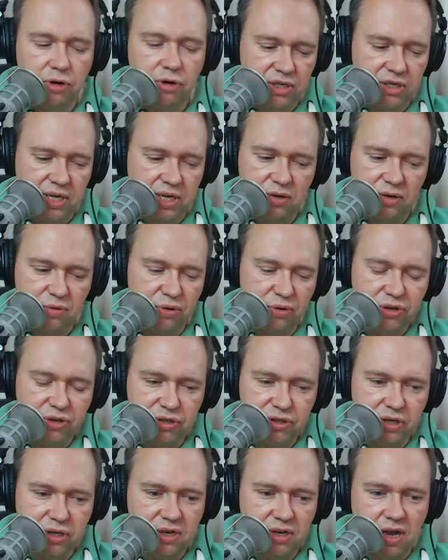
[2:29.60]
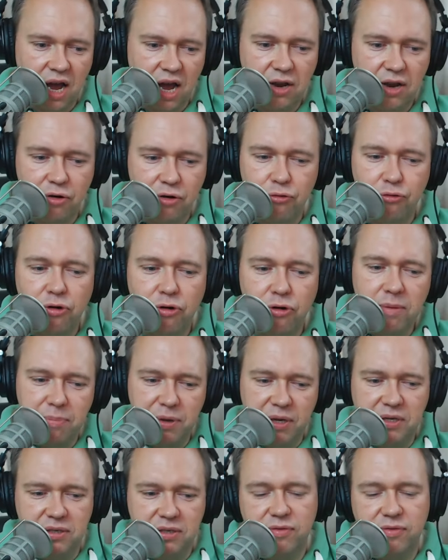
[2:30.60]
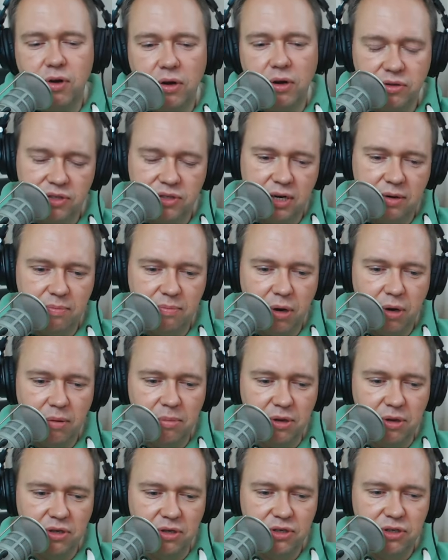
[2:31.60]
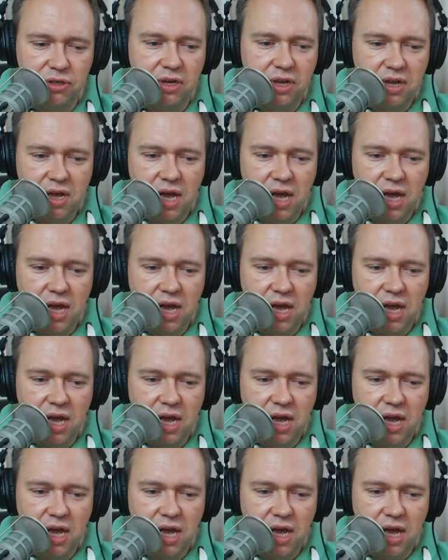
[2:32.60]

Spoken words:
sad when you see a great piece of content published